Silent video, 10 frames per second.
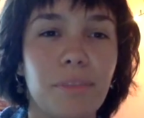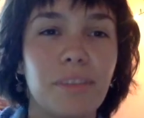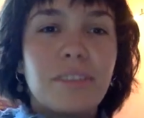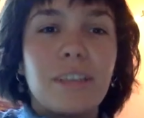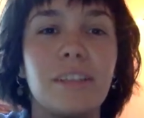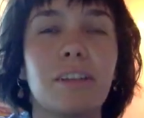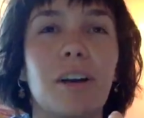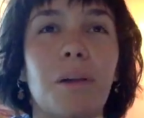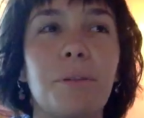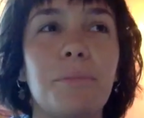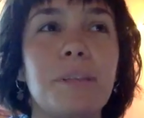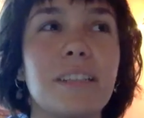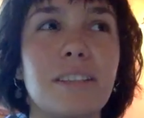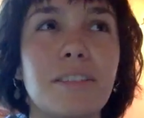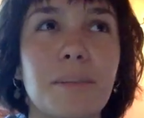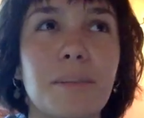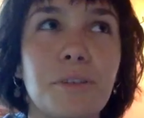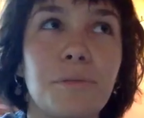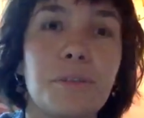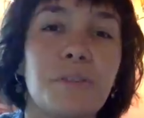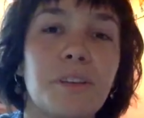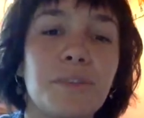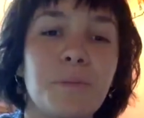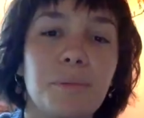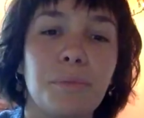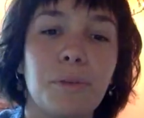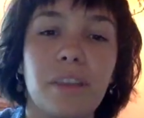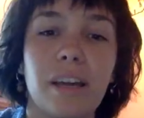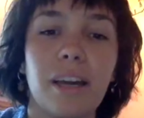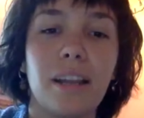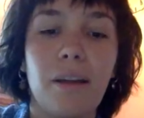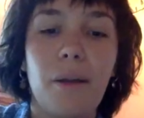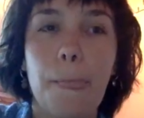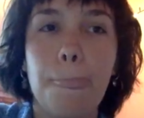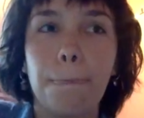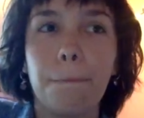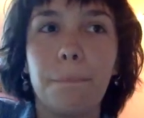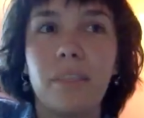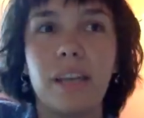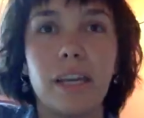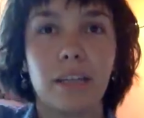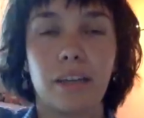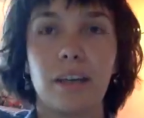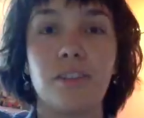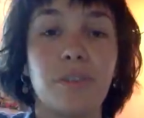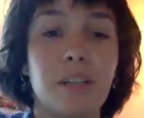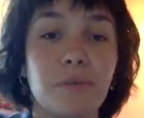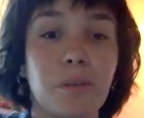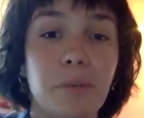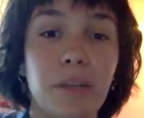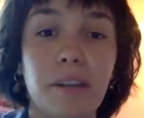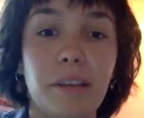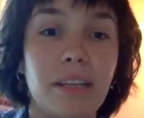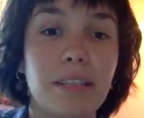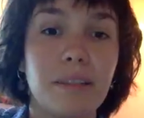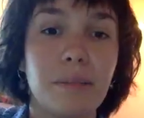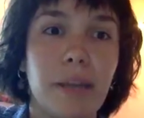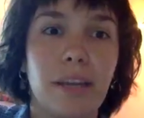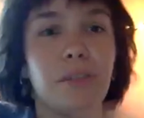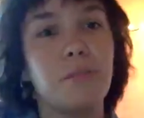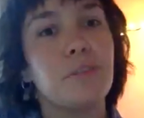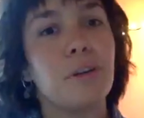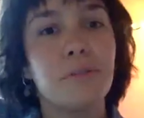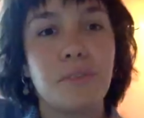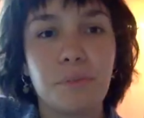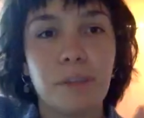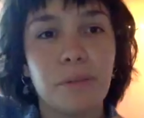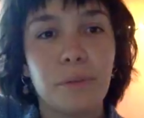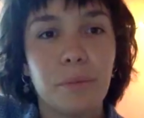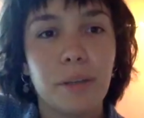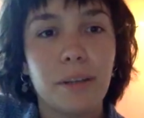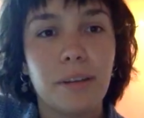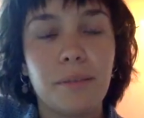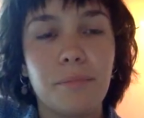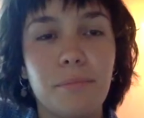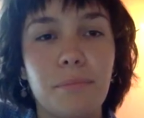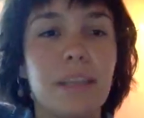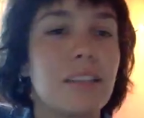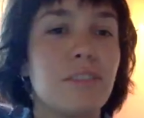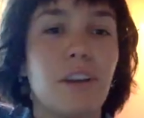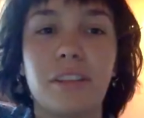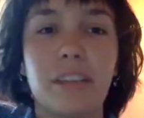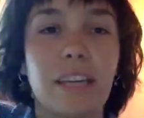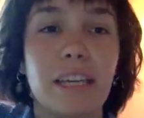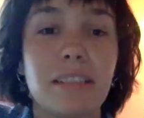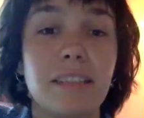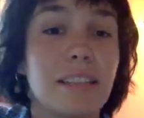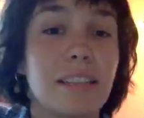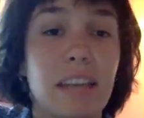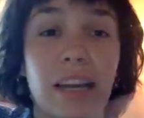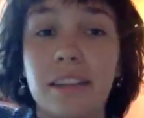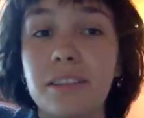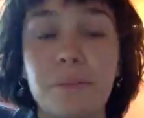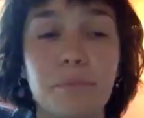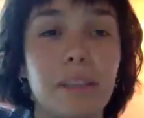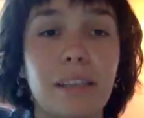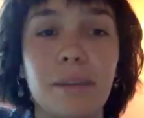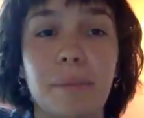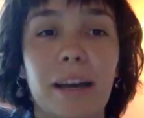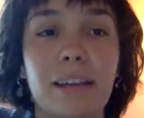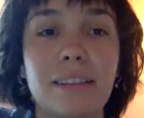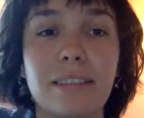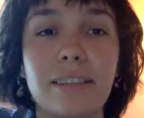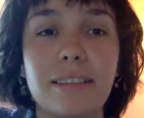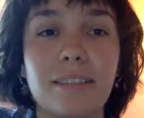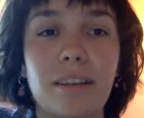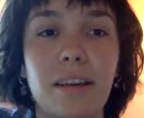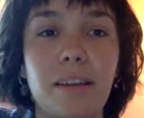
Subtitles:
There's like a common misconception with trans people that like a trans woman is a man who chose to be a woman, but that's not the case, and science completely backs this.